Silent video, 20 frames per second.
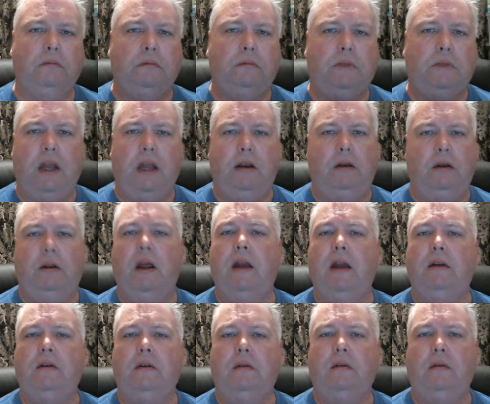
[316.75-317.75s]

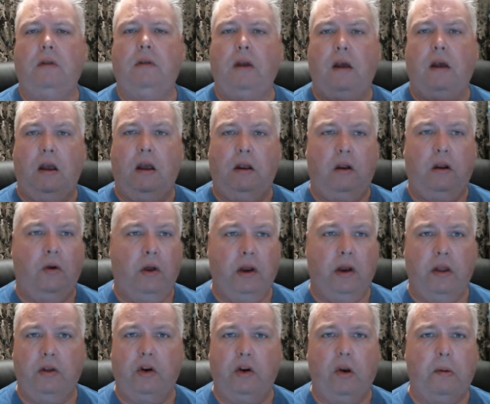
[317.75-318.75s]

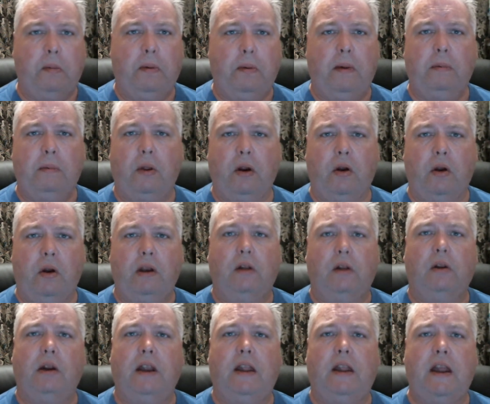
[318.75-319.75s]
another group of people are going to
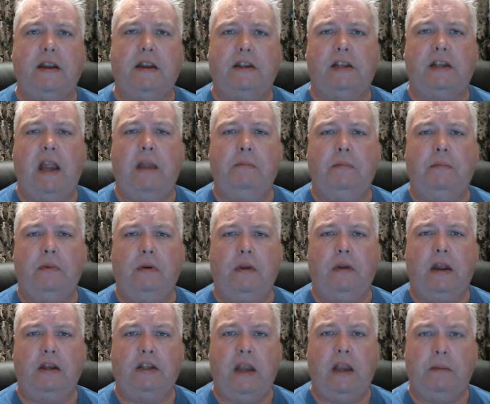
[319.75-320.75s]
look at that
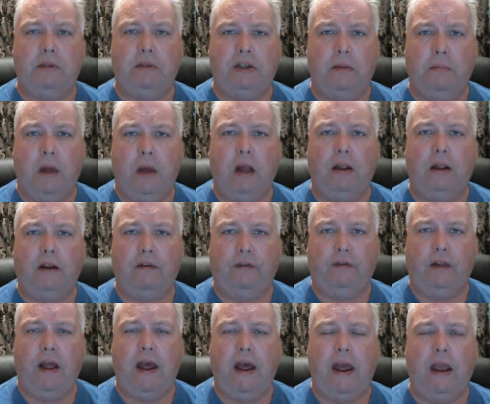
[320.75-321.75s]
same symbolic
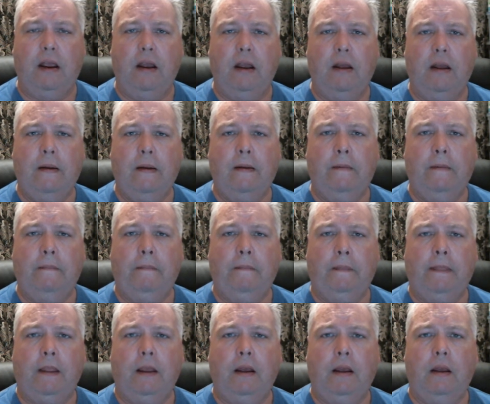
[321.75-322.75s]
flag
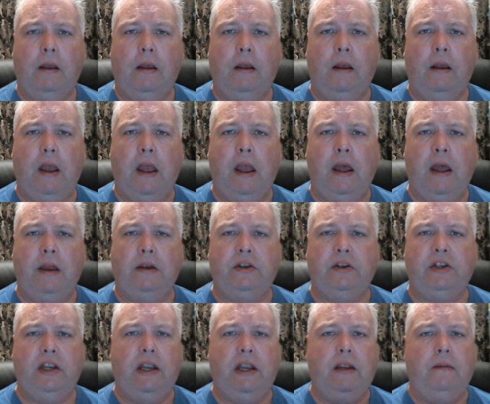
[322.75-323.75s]
and
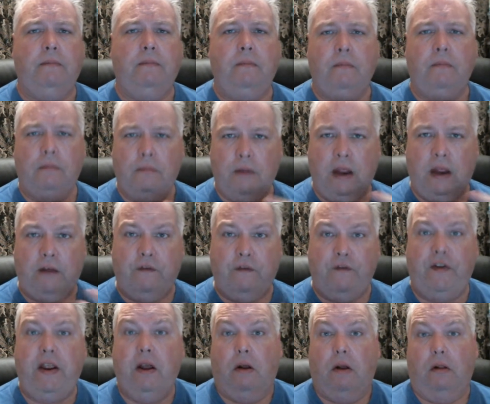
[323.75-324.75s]
see and
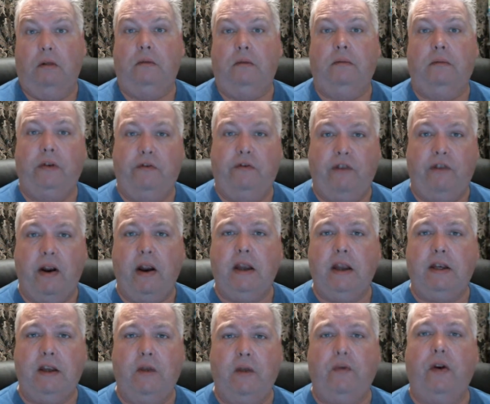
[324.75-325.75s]
feel very
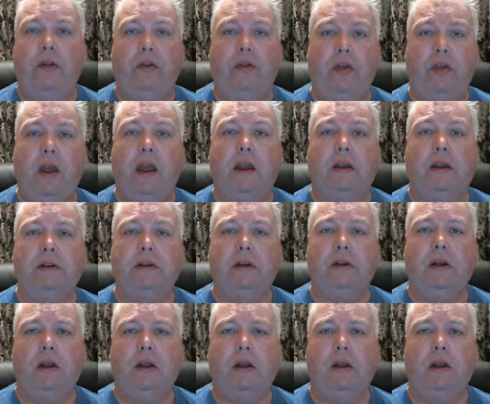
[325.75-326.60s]
different things.